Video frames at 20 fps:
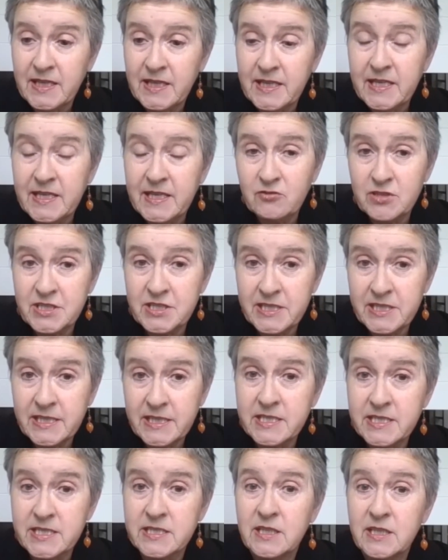He
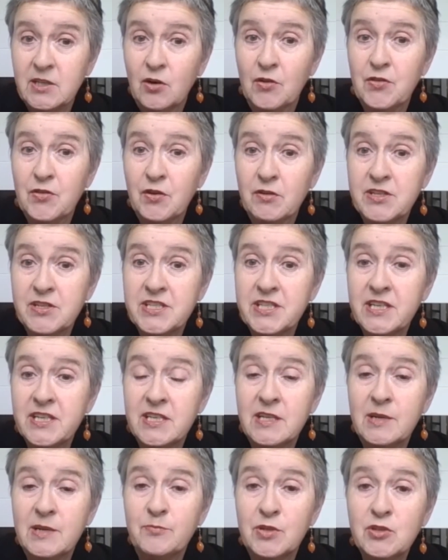critiques
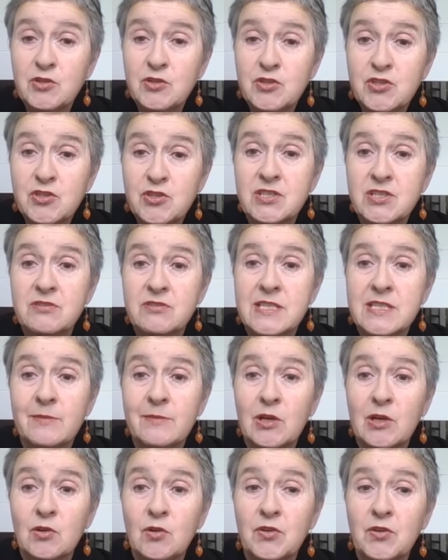authoritarian approaches to
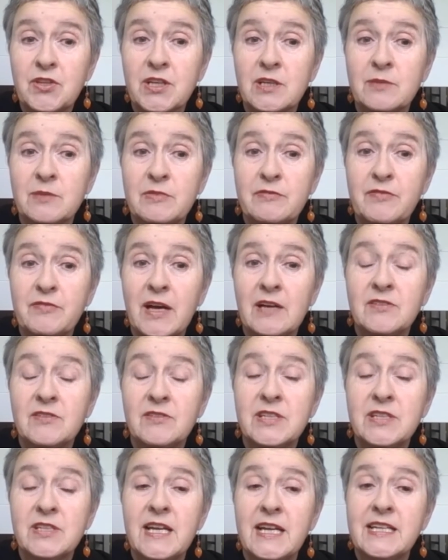Islamic law that can be
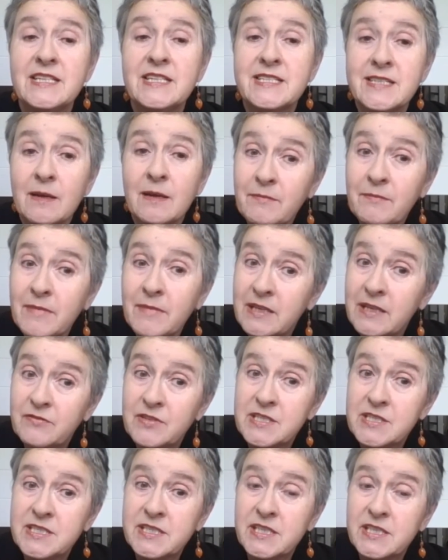found in some
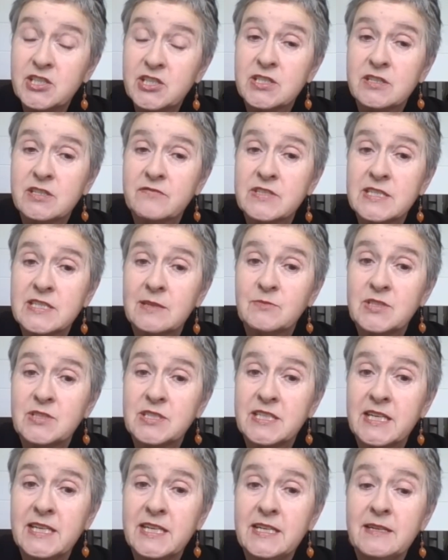manifestations of Islam
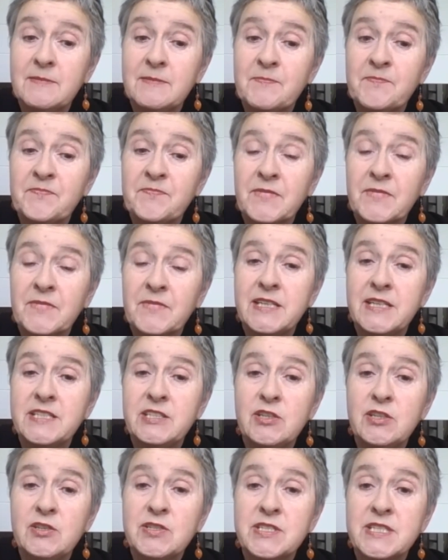today, and
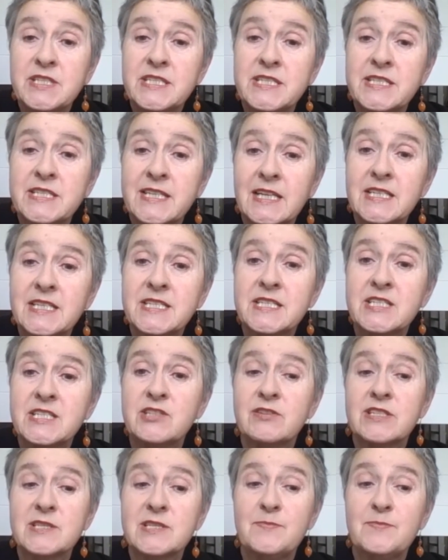he uses this analysis
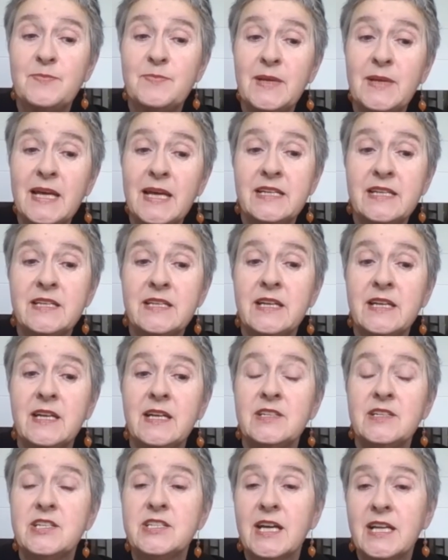to explain
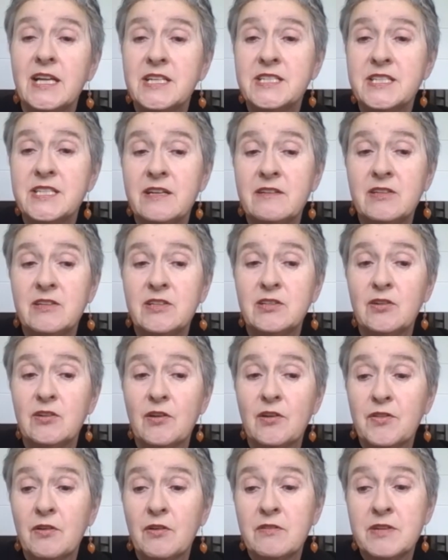totalitarian
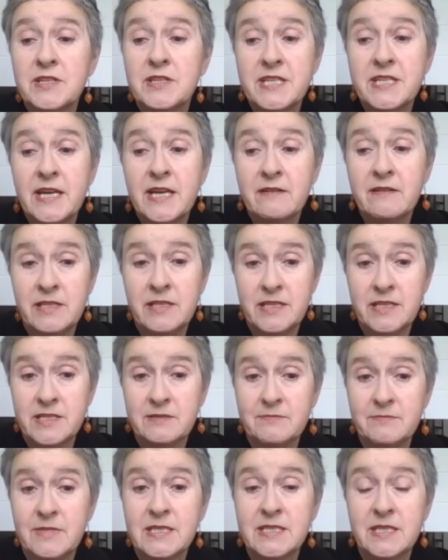
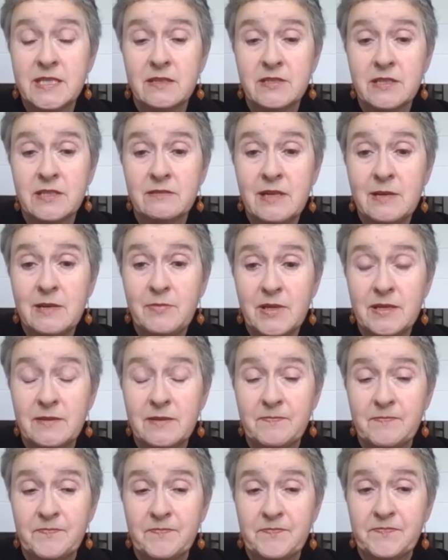authoritarianism in Saudi
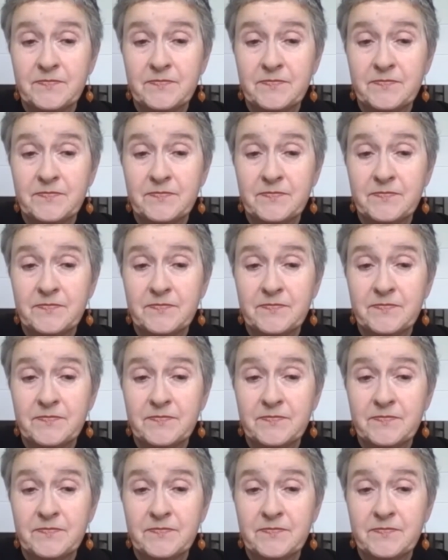Arabia.